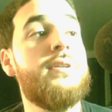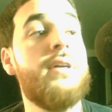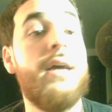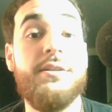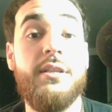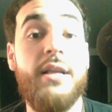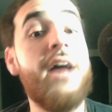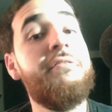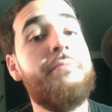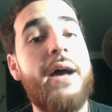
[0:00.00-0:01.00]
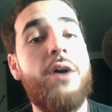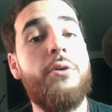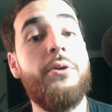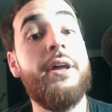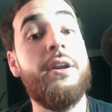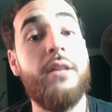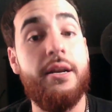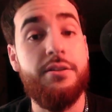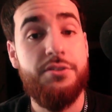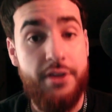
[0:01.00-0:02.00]
has a lot of power and a lot
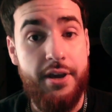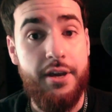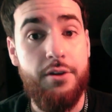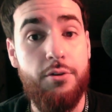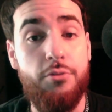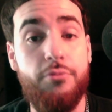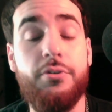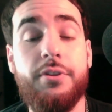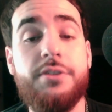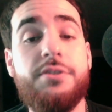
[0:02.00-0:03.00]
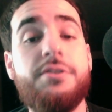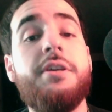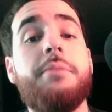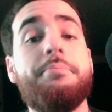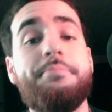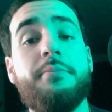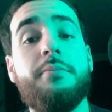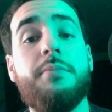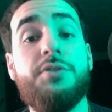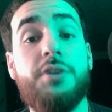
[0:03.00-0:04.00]
of say over this team
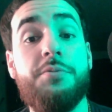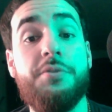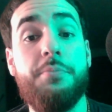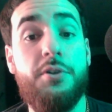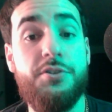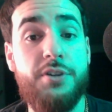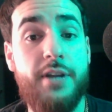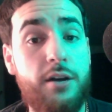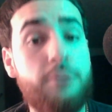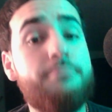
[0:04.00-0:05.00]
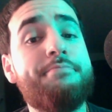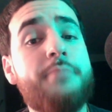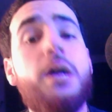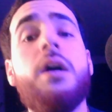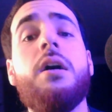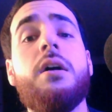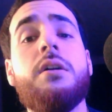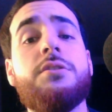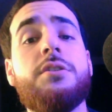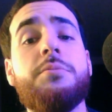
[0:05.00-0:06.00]
in terms of personnel, in
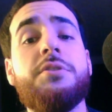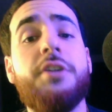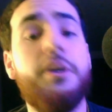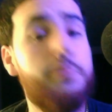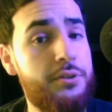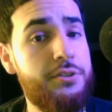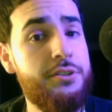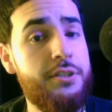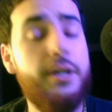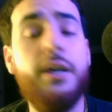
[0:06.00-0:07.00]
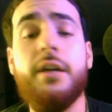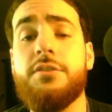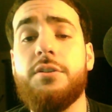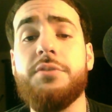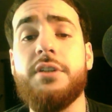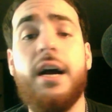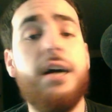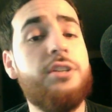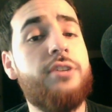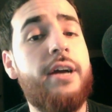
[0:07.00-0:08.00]
terms of numbers, in terms of
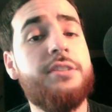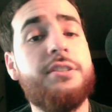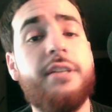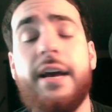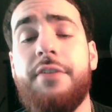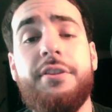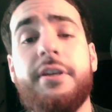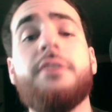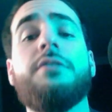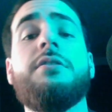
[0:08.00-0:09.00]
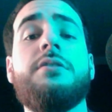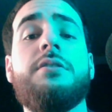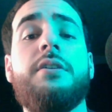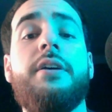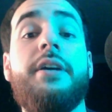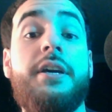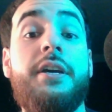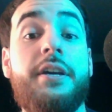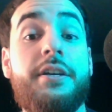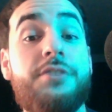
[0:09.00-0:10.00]
contracts, and everything else. He
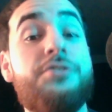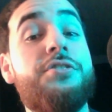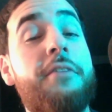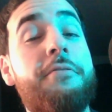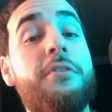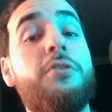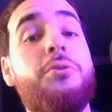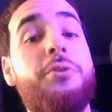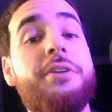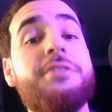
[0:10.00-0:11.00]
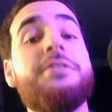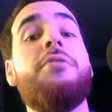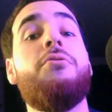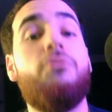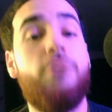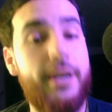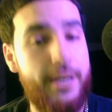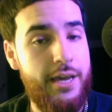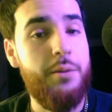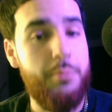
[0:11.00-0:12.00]
is Jeffrey Lurie's right
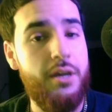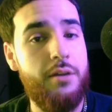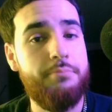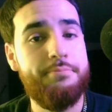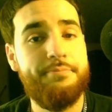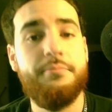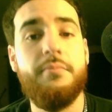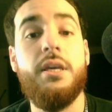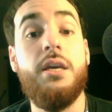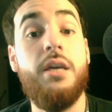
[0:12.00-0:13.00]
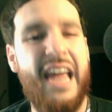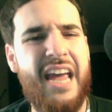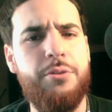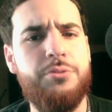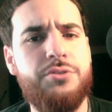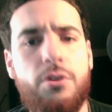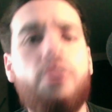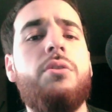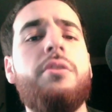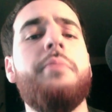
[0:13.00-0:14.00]
hand man. He handles
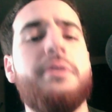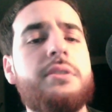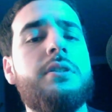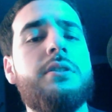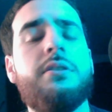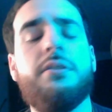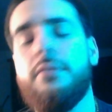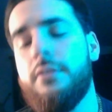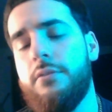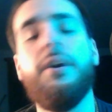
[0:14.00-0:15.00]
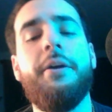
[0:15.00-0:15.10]
all the business, right?